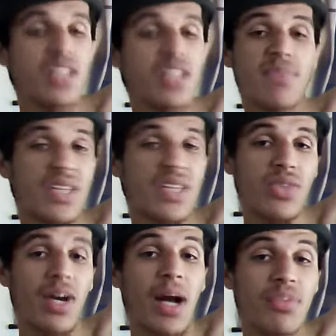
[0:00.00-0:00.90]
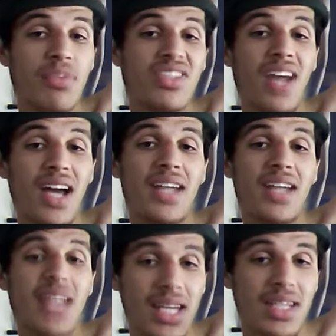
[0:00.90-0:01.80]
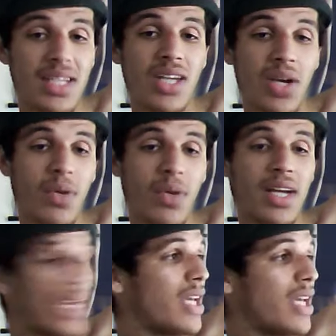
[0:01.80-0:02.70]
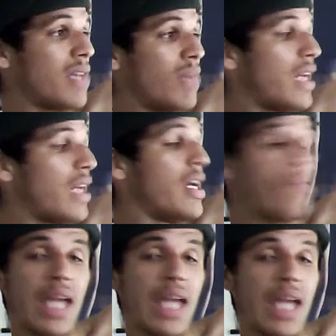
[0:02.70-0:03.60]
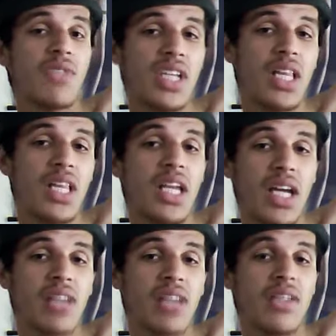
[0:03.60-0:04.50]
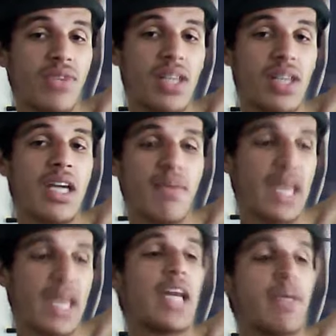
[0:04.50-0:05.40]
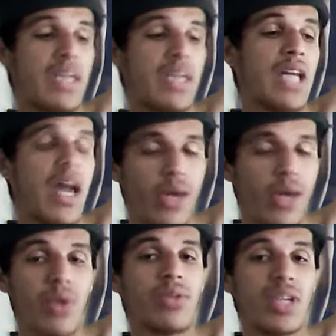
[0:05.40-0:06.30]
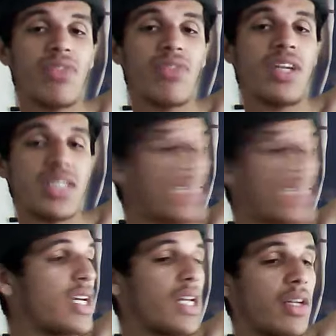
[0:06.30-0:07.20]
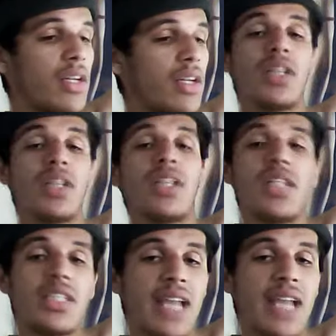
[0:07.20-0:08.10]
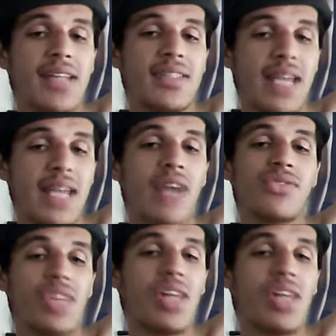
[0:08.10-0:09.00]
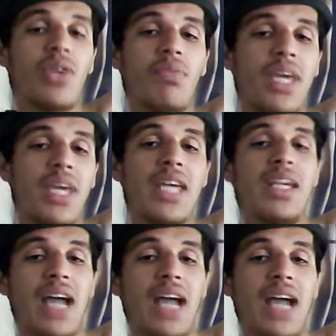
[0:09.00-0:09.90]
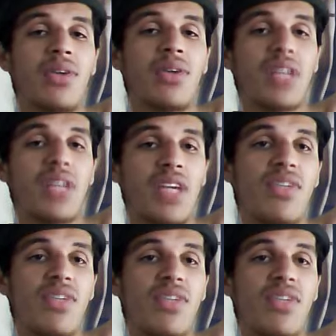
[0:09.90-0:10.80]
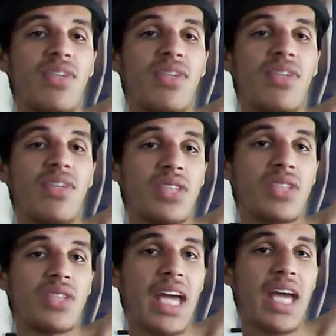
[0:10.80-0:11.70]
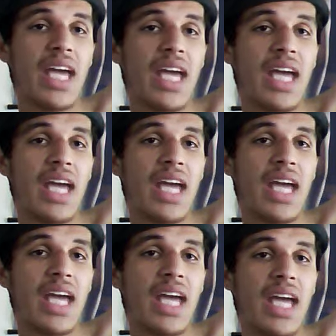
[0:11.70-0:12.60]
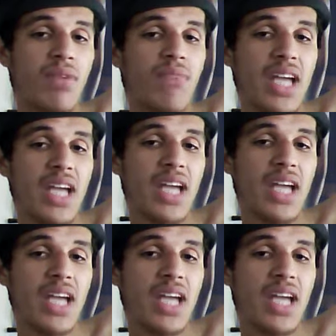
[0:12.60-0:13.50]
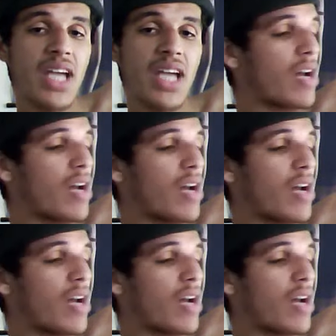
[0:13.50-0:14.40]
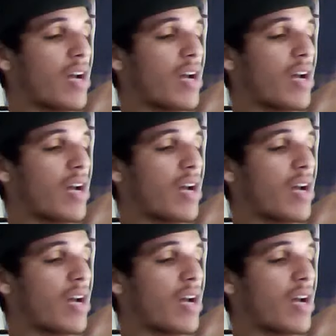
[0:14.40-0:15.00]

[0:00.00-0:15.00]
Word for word: special ops gun and you know I came man, Man, I'm chilling on the fucking bed, man. I don't give a shit. Shout out to Lil B. I don't give a shit what you say. Man, I'm trapped in basement. Man, I'm not swerving